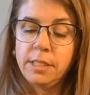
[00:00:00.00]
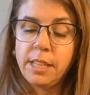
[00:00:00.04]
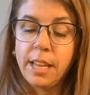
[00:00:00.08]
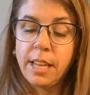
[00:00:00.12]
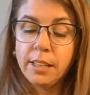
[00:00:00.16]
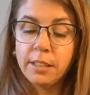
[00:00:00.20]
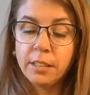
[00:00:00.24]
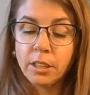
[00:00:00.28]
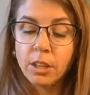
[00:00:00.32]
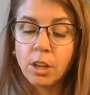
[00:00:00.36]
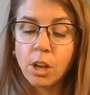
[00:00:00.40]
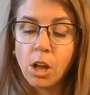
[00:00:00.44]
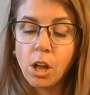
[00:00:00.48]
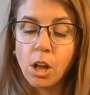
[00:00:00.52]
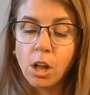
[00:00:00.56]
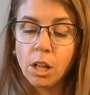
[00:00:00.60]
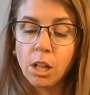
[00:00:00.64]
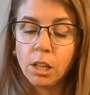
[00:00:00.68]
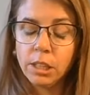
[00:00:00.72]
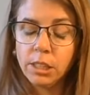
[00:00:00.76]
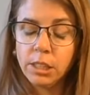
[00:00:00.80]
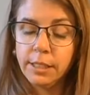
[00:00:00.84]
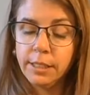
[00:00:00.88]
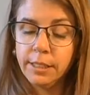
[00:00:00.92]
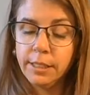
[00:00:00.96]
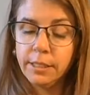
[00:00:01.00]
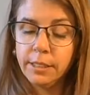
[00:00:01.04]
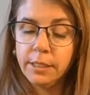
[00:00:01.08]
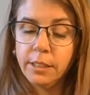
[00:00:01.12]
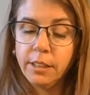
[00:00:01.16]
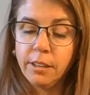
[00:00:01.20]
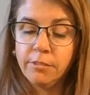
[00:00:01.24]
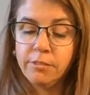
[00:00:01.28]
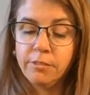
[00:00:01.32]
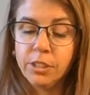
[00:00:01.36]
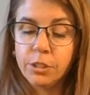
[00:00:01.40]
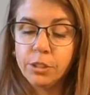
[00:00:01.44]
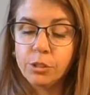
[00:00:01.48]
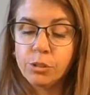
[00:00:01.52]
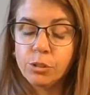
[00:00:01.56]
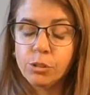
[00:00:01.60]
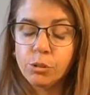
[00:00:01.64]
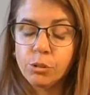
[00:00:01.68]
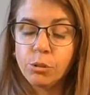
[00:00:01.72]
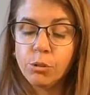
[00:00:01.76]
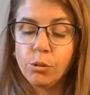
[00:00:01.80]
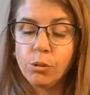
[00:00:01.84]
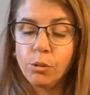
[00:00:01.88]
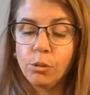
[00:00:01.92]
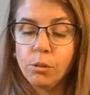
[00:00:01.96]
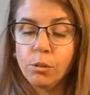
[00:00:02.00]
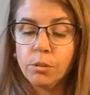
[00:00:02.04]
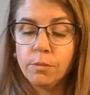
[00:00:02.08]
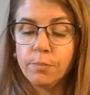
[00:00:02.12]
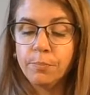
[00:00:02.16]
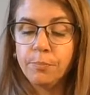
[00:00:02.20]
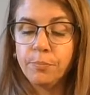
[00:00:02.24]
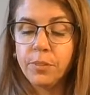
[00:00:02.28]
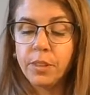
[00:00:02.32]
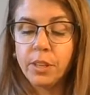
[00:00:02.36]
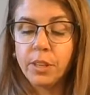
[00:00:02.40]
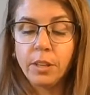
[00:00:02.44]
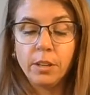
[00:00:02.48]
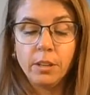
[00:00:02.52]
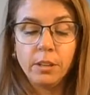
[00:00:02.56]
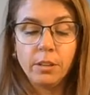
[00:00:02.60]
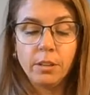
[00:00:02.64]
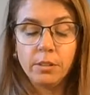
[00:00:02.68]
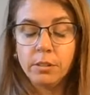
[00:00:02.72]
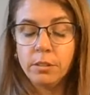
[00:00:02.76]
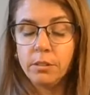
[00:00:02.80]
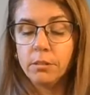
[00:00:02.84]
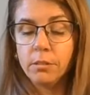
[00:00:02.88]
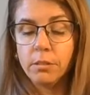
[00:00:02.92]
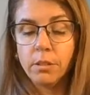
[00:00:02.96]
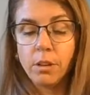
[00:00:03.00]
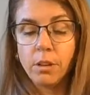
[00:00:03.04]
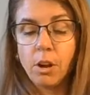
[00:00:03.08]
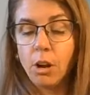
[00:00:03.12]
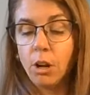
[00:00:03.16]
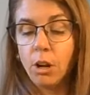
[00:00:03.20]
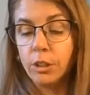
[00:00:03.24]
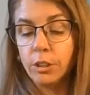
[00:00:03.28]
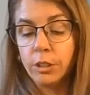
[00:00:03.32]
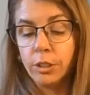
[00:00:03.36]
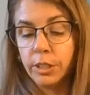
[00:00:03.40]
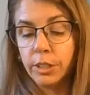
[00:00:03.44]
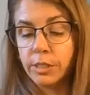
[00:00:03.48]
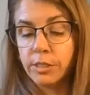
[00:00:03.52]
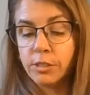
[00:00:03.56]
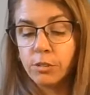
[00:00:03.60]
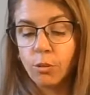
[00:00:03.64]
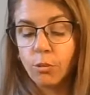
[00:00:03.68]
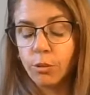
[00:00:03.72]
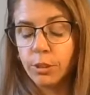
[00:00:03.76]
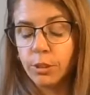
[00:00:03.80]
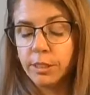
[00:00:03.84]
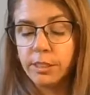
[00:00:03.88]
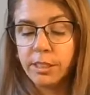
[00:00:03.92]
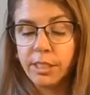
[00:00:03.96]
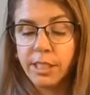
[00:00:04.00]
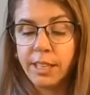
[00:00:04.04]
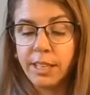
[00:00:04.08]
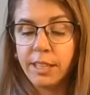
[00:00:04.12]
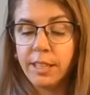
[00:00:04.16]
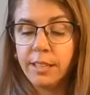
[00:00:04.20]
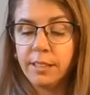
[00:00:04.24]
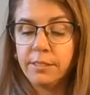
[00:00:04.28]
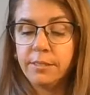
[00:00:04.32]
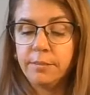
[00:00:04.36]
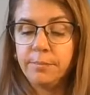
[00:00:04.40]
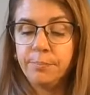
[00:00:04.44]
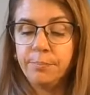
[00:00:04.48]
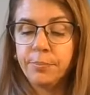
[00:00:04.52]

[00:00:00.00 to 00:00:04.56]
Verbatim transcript: take the calling of their soul, the harder it's going to get